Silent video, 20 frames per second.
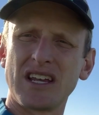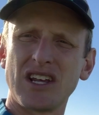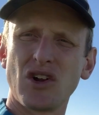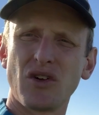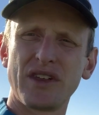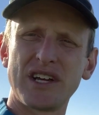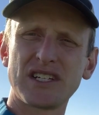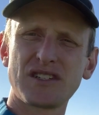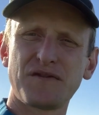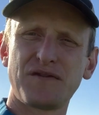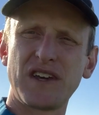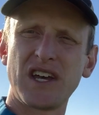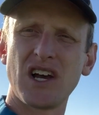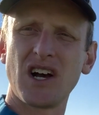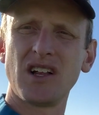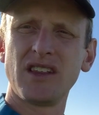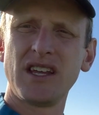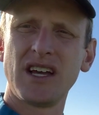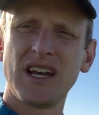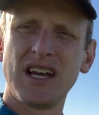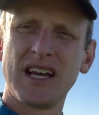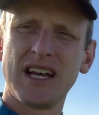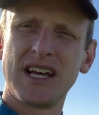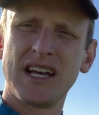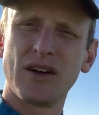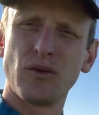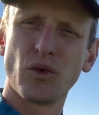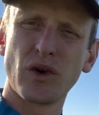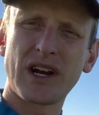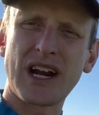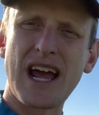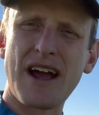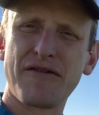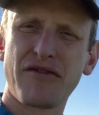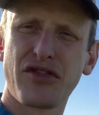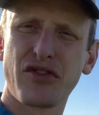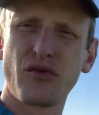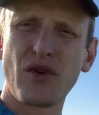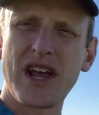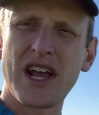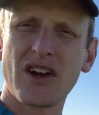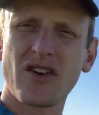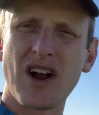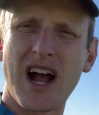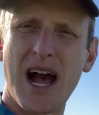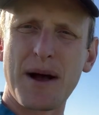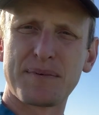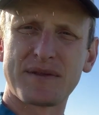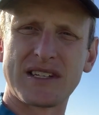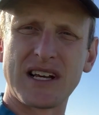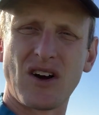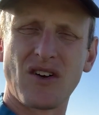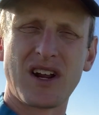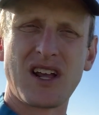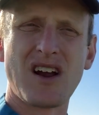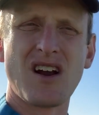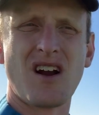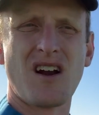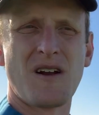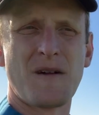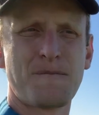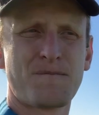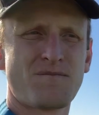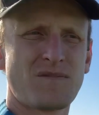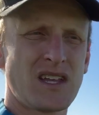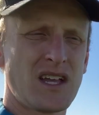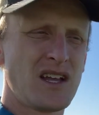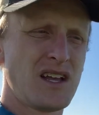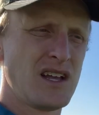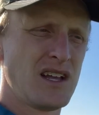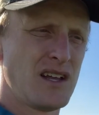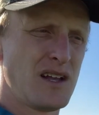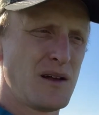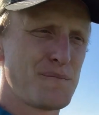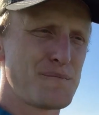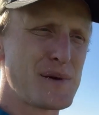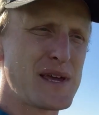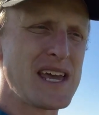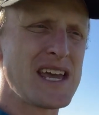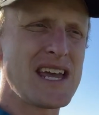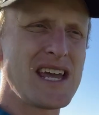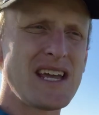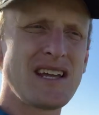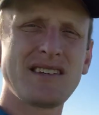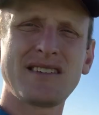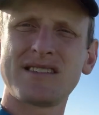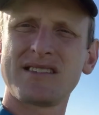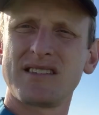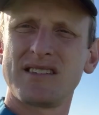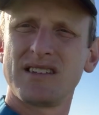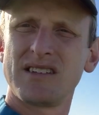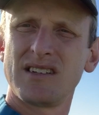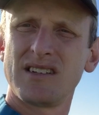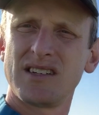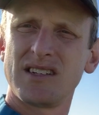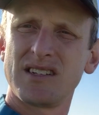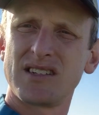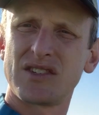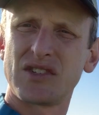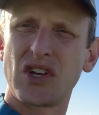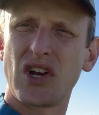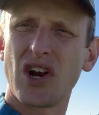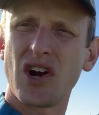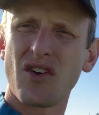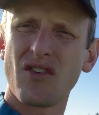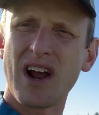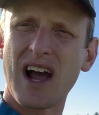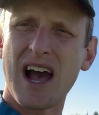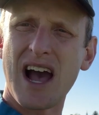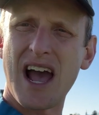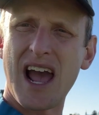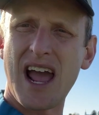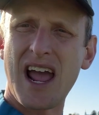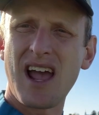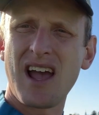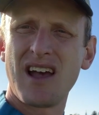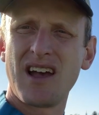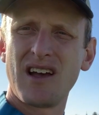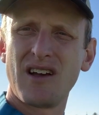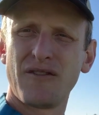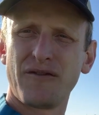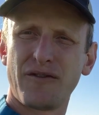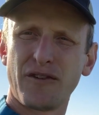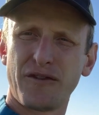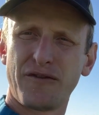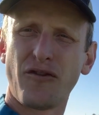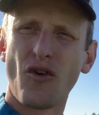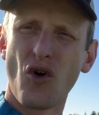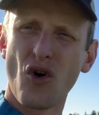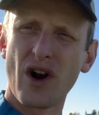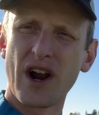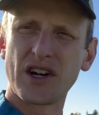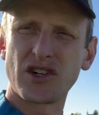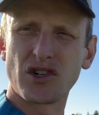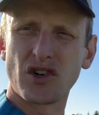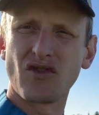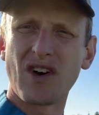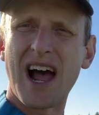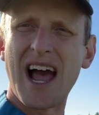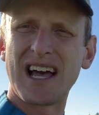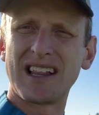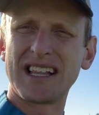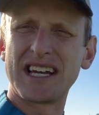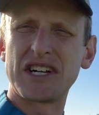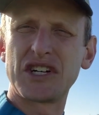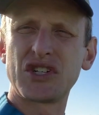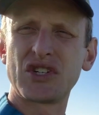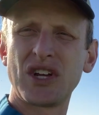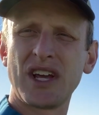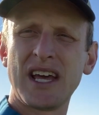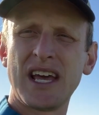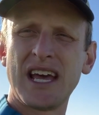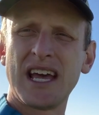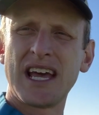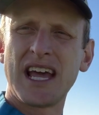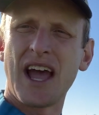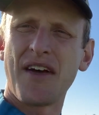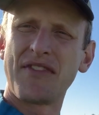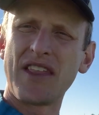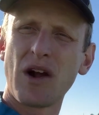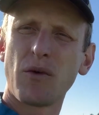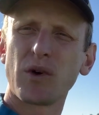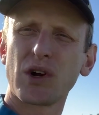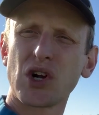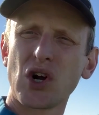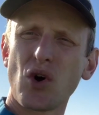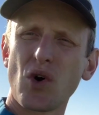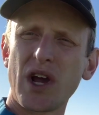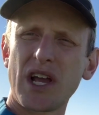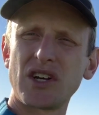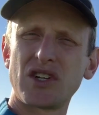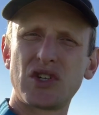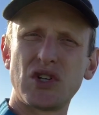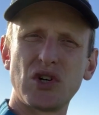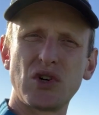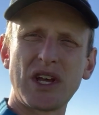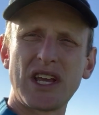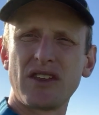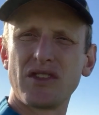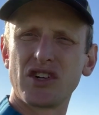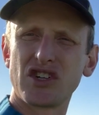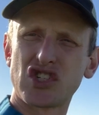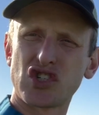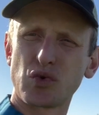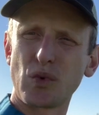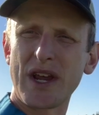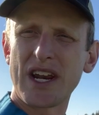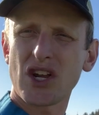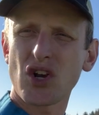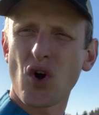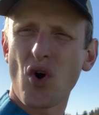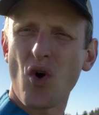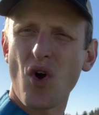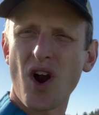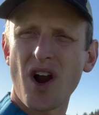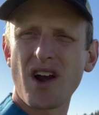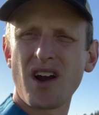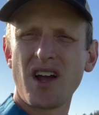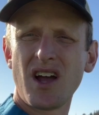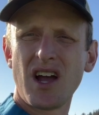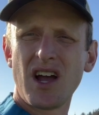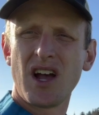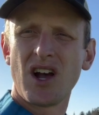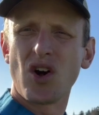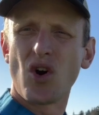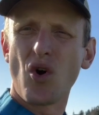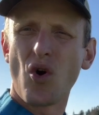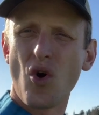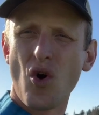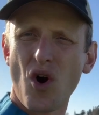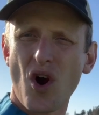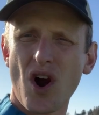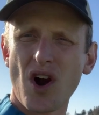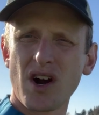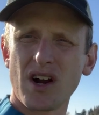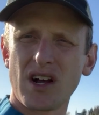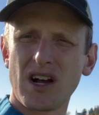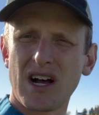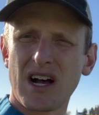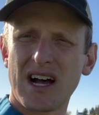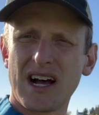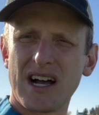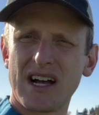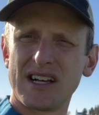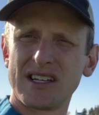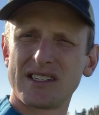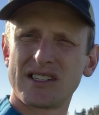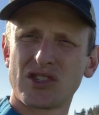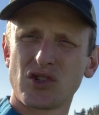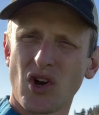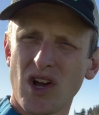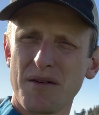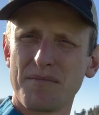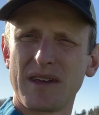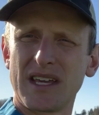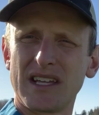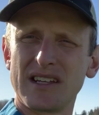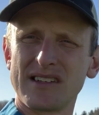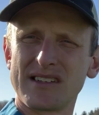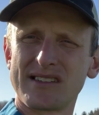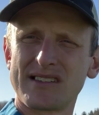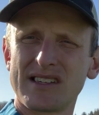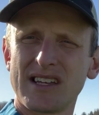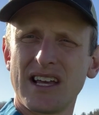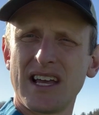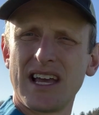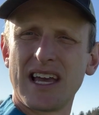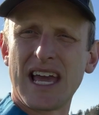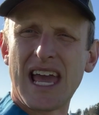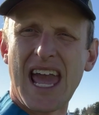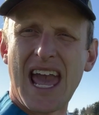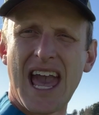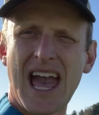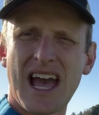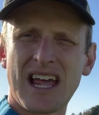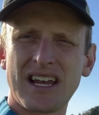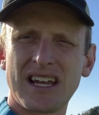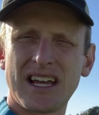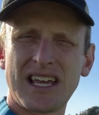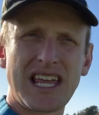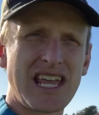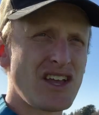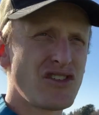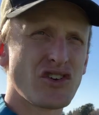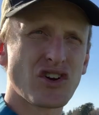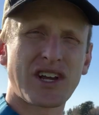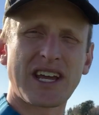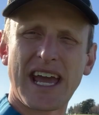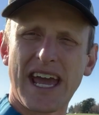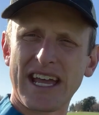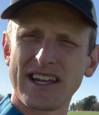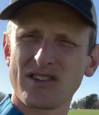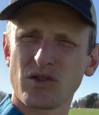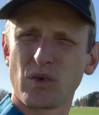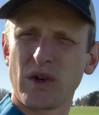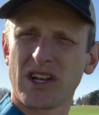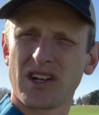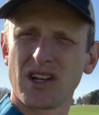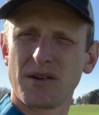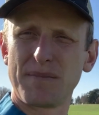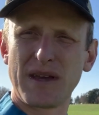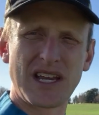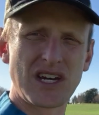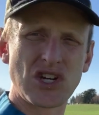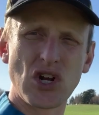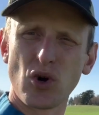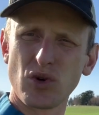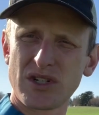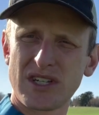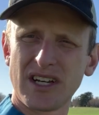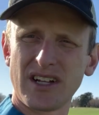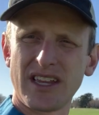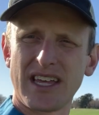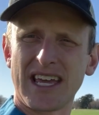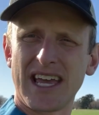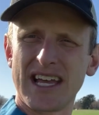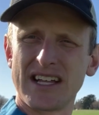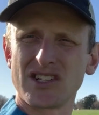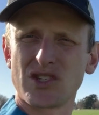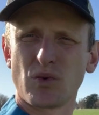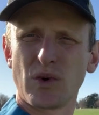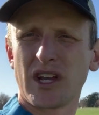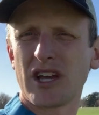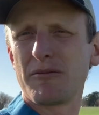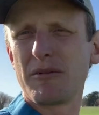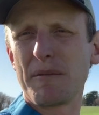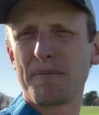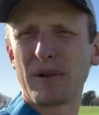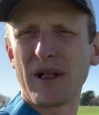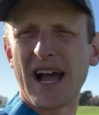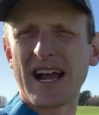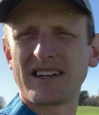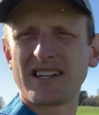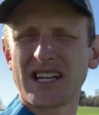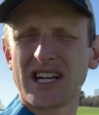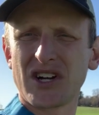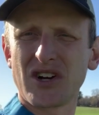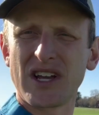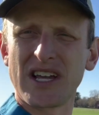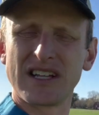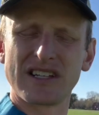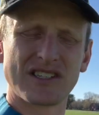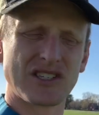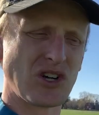You know, this field, we're going to have 3 crops out here. Peas, cereal rye for forage or rilage, and then we're going to either sweet corn or soybeans. And either case, we could be no-tilling in, so we could be planting green.